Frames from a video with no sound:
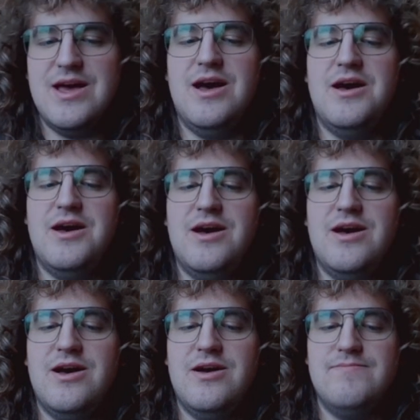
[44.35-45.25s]

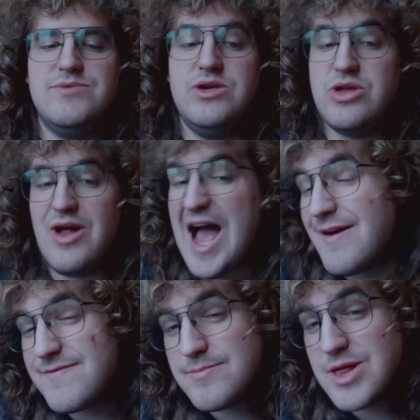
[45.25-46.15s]
You don't
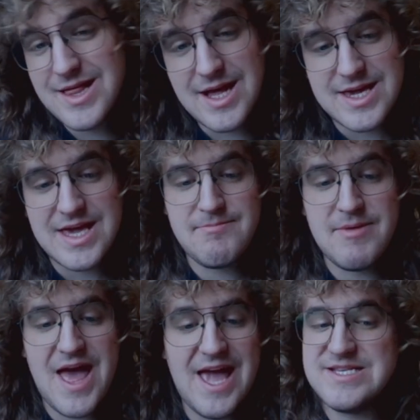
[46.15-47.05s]
have to play it like a
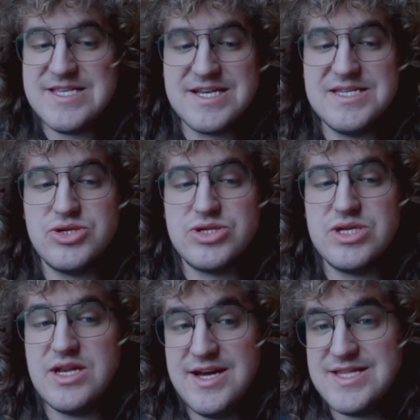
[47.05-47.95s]
gambit. A6 is just
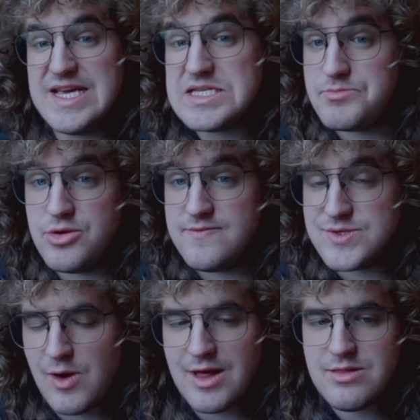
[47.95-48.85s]
a decent move as
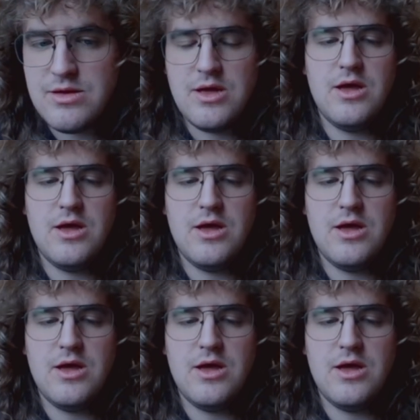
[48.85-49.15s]
well.